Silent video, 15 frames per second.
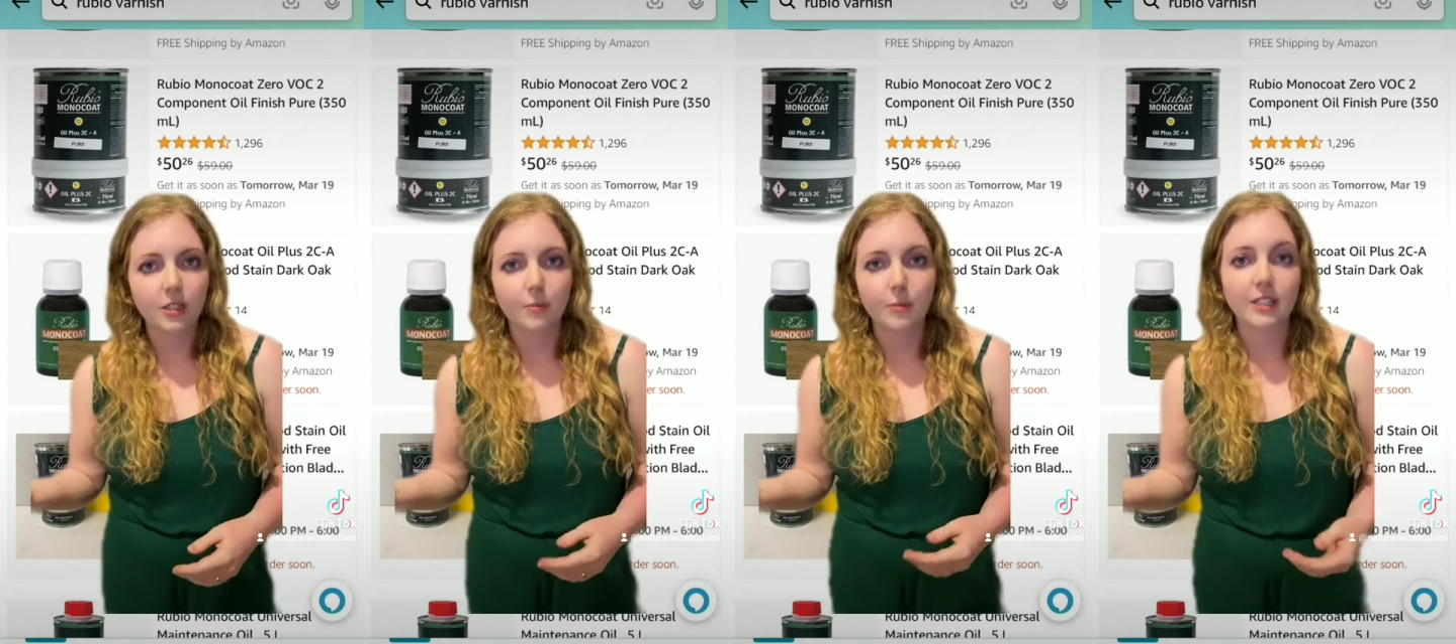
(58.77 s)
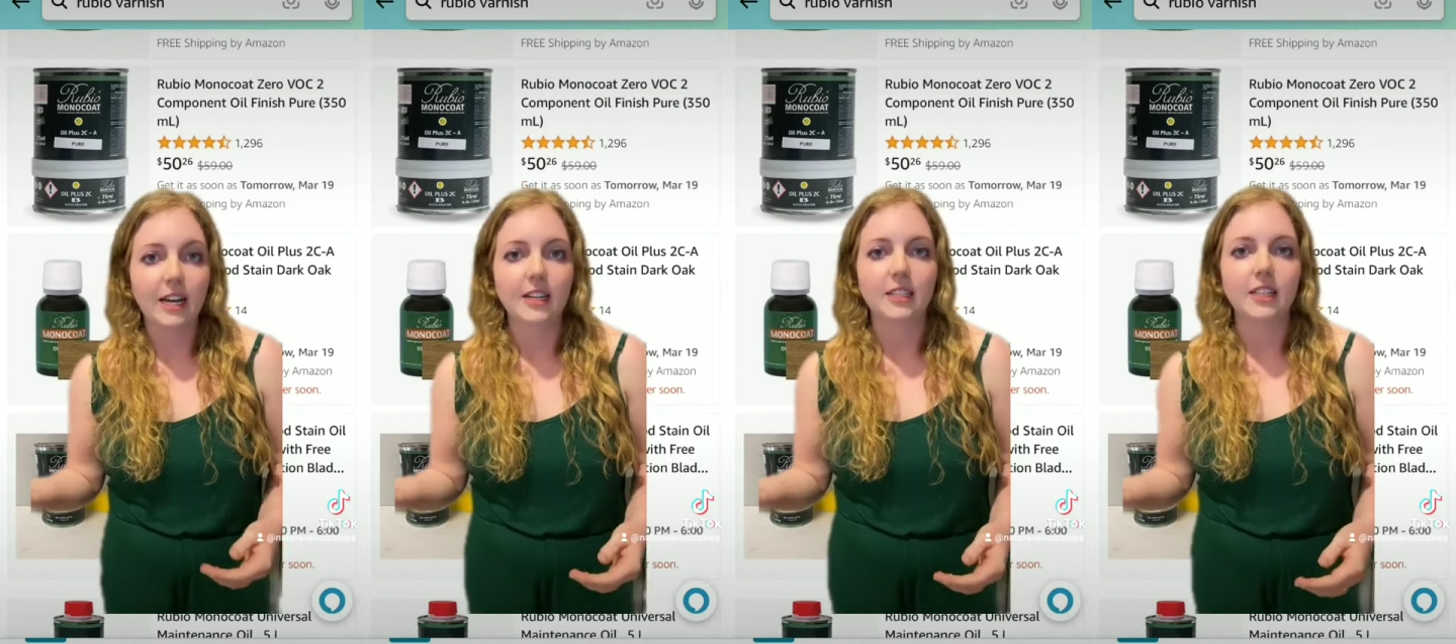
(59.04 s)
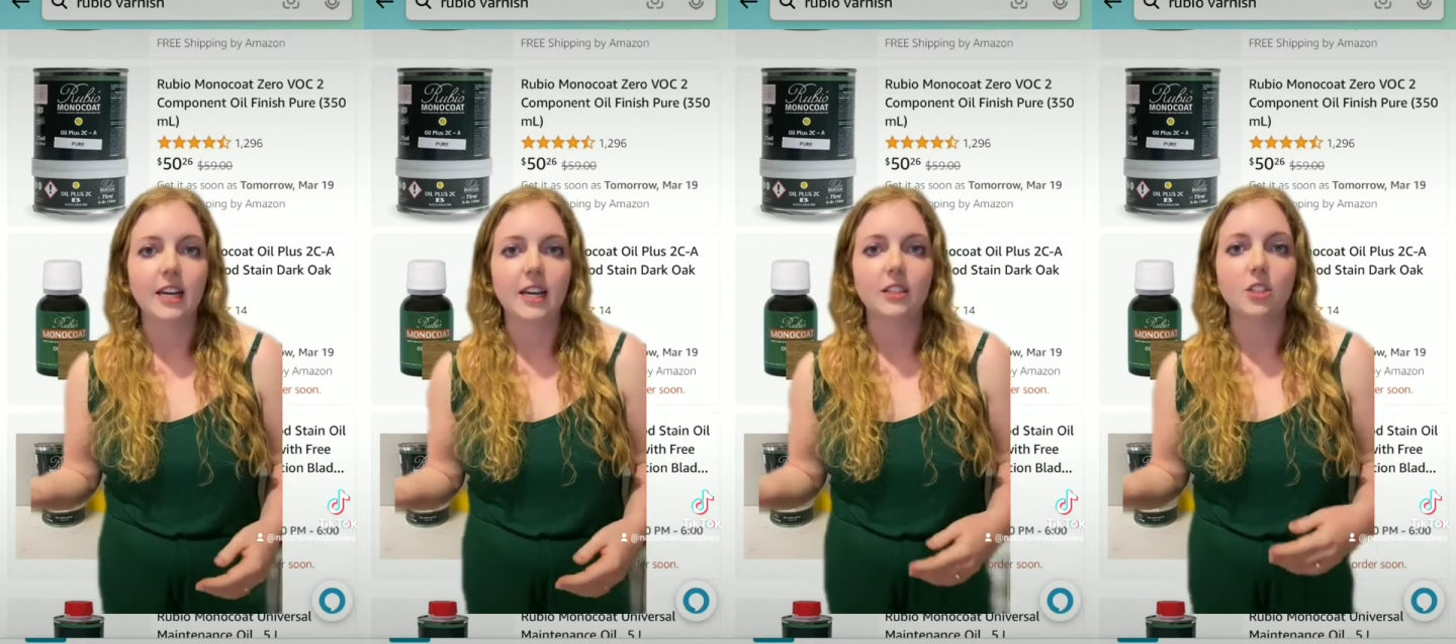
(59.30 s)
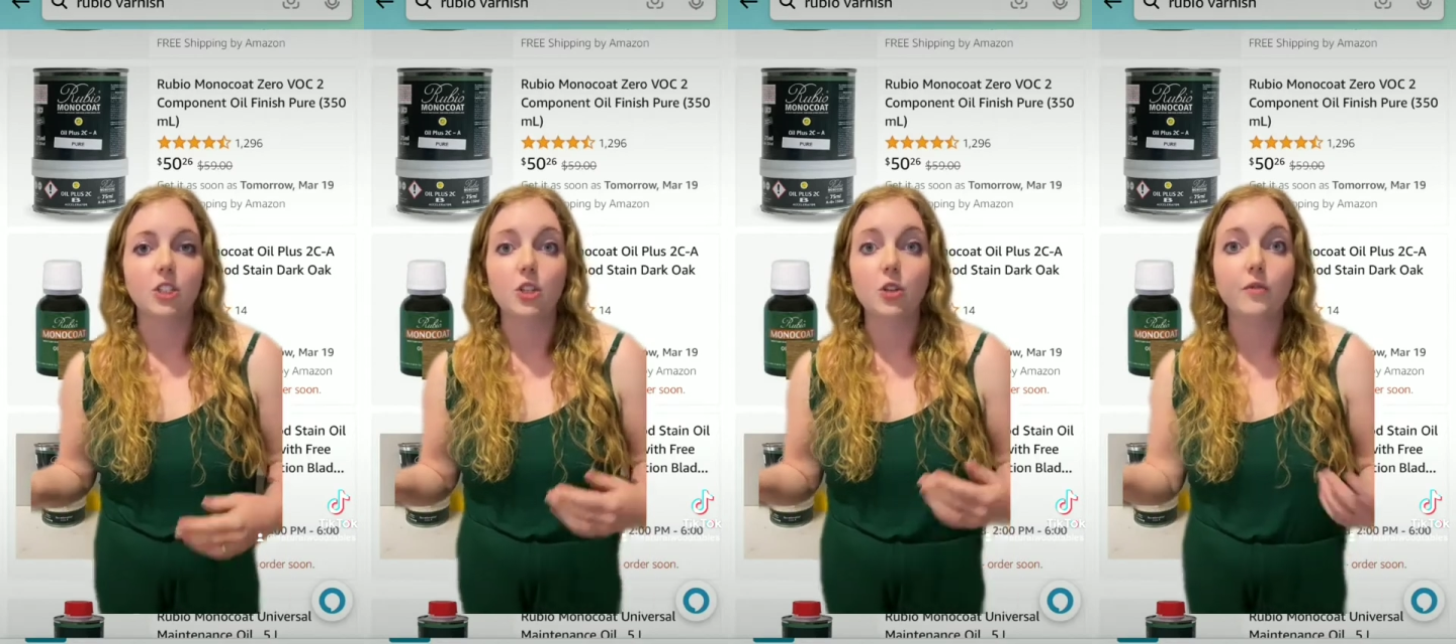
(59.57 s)
protect
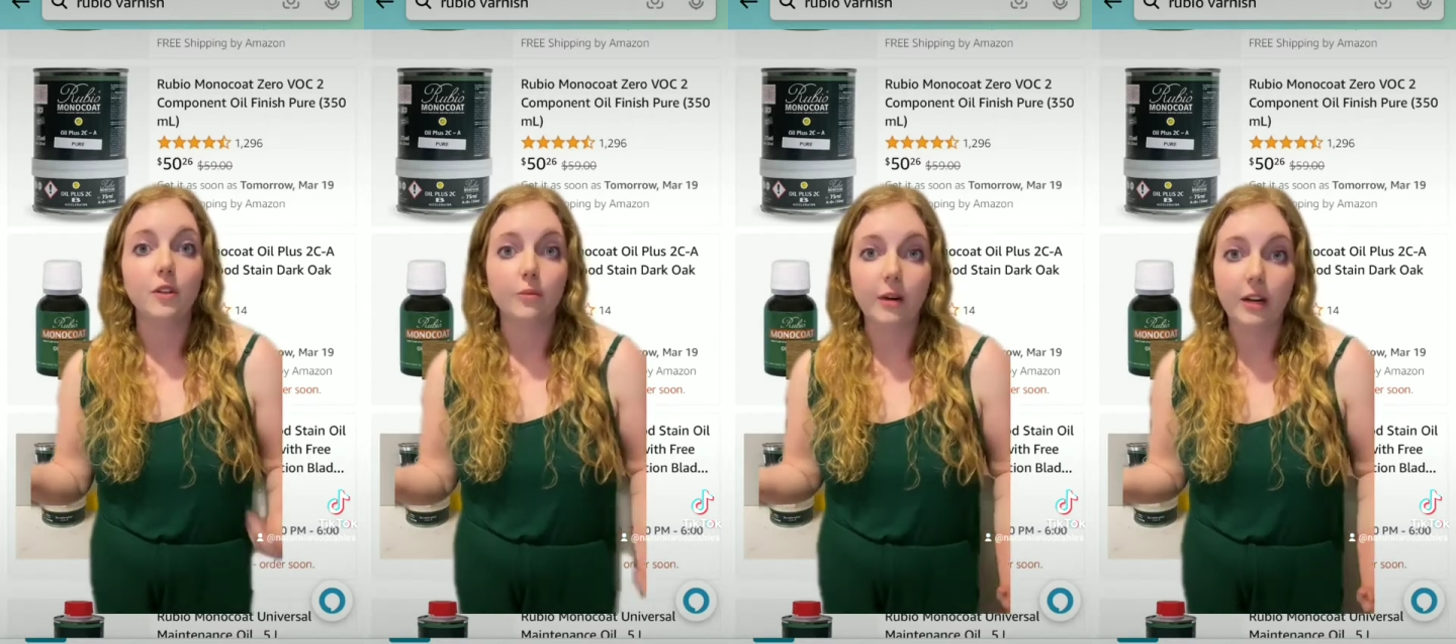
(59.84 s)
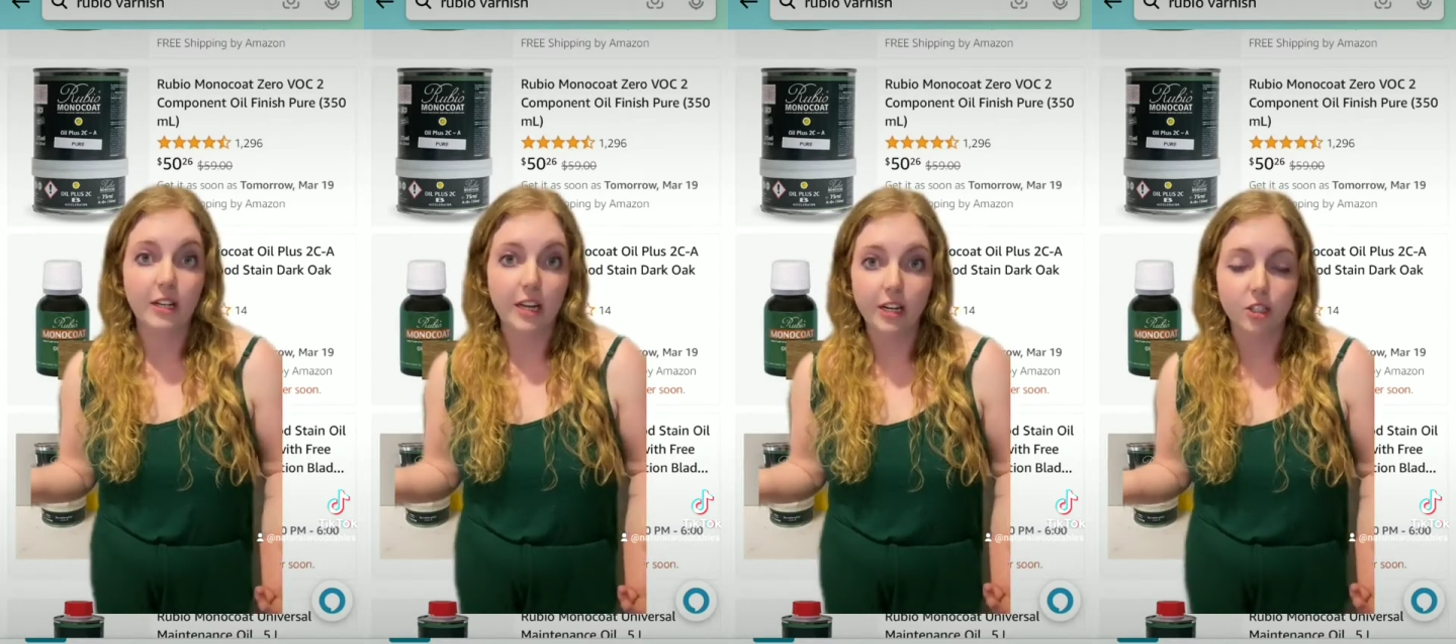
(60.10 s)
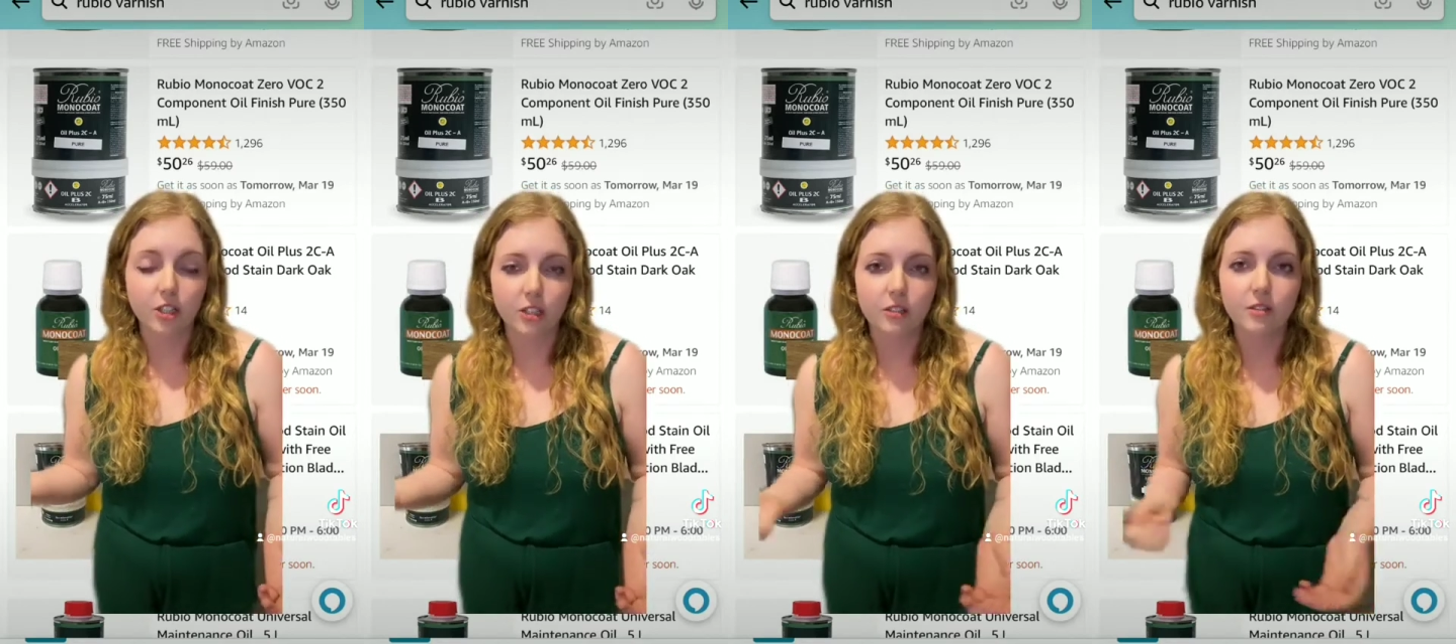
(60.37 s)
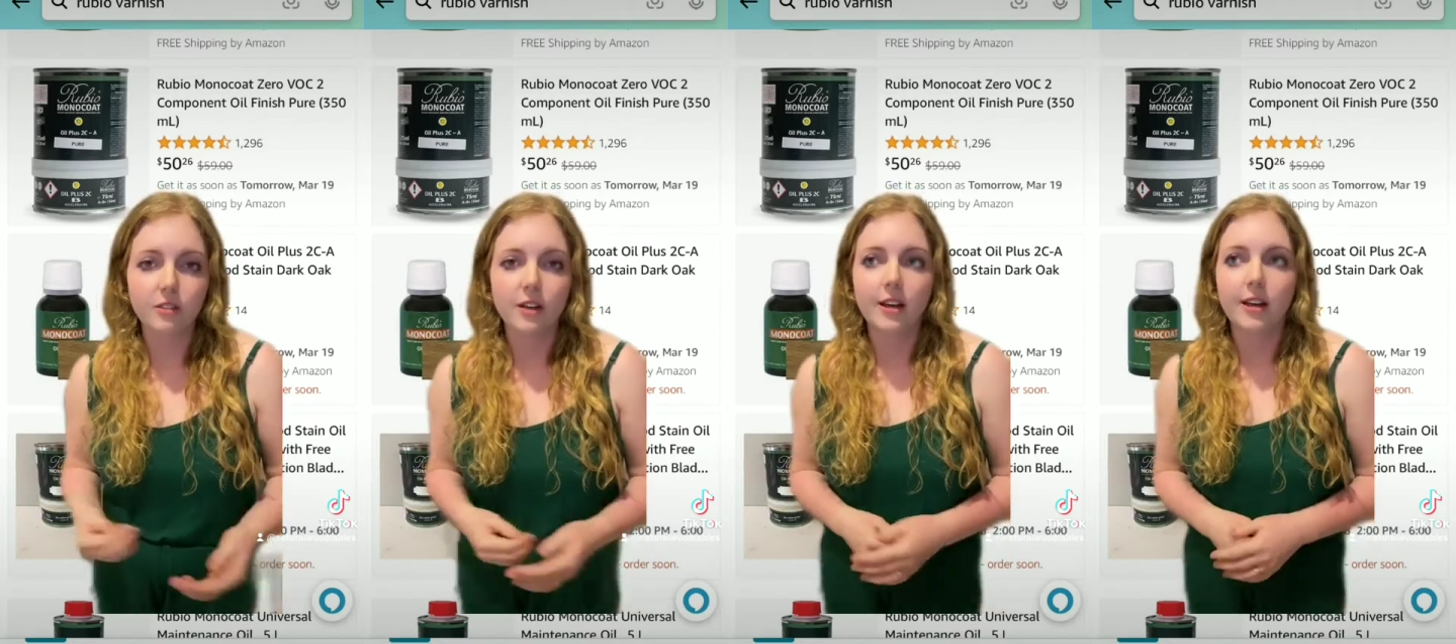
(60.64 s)
against UV radiation,